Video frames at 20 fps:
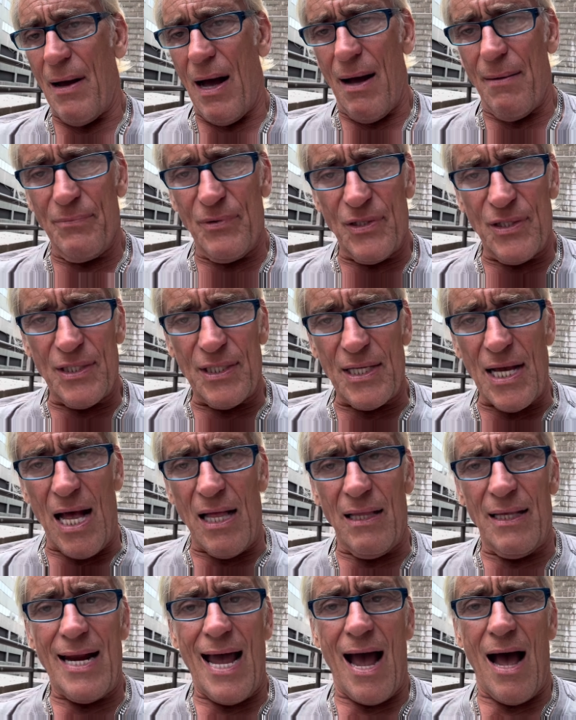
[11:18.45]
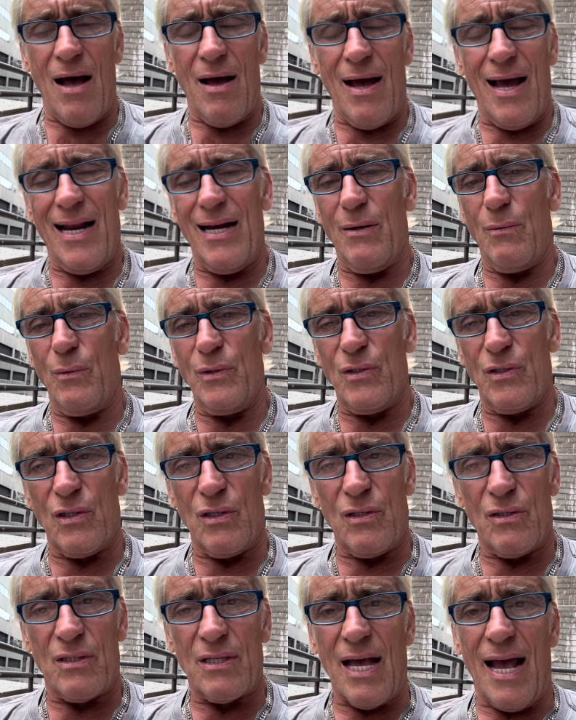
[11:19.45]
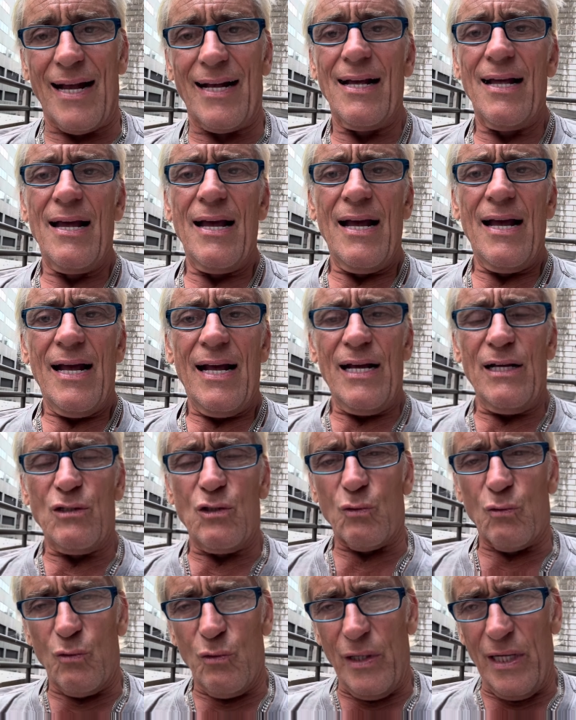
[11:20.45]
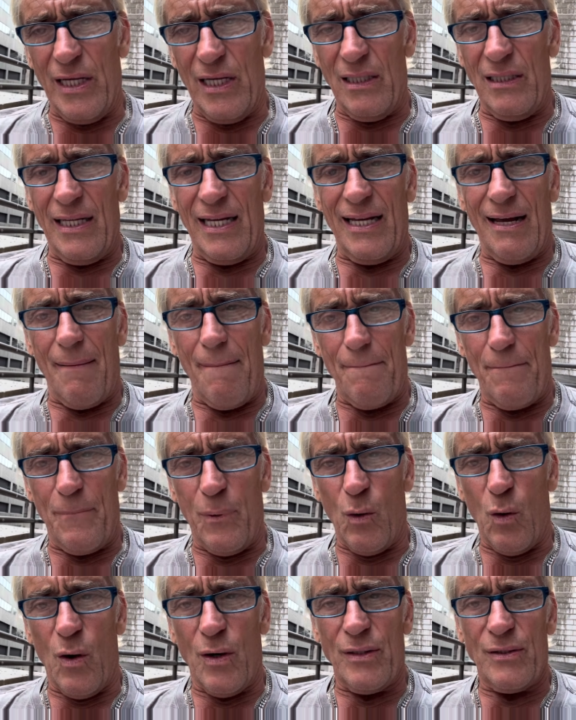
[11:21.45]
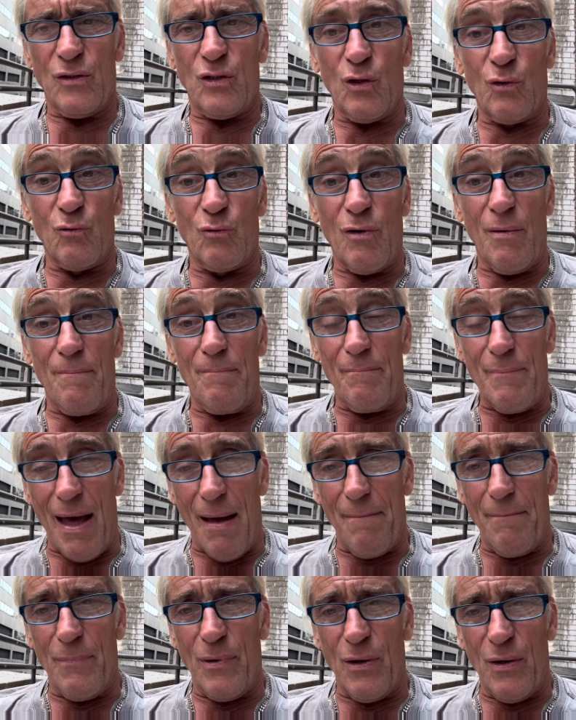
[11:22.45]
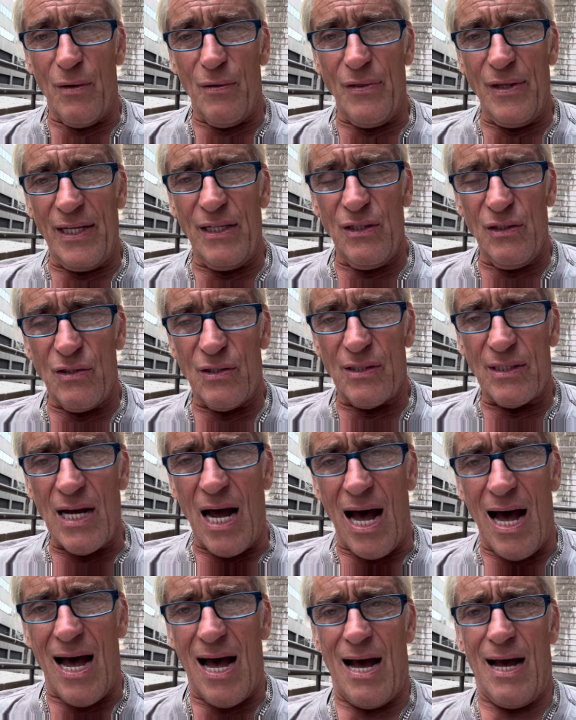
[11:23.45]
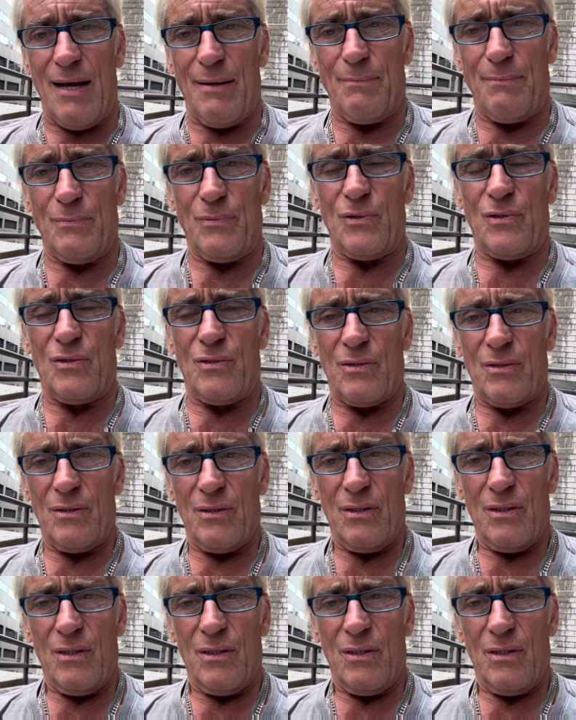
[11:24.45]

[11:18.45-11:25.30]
I'm selling out. And it was just like, it's really important to remember these times